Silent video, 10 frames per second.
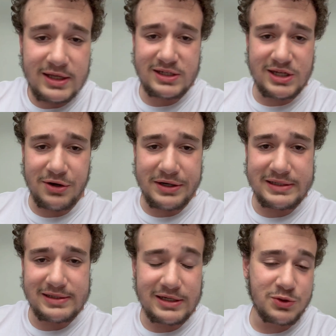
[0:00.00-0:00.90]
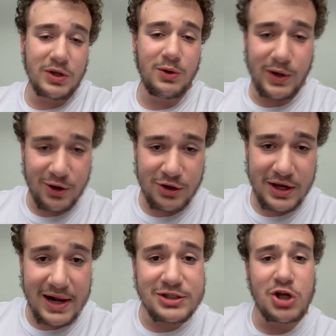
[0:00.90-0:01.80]
This series is really weird,
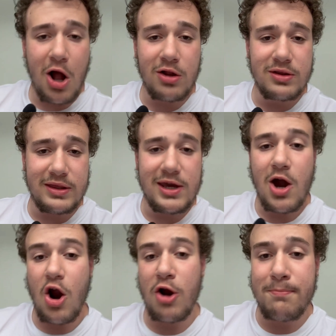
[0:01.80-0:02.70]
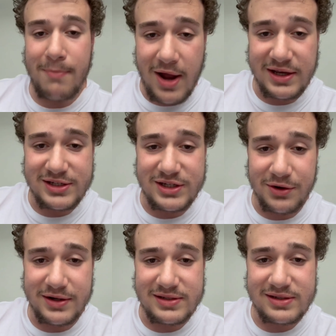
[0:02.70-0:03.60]
and it's called the harmonic
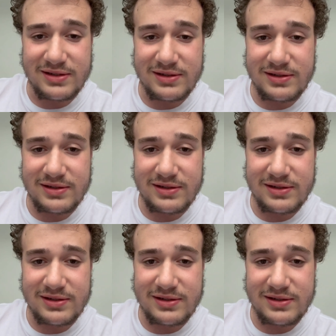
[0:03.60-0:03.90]
series.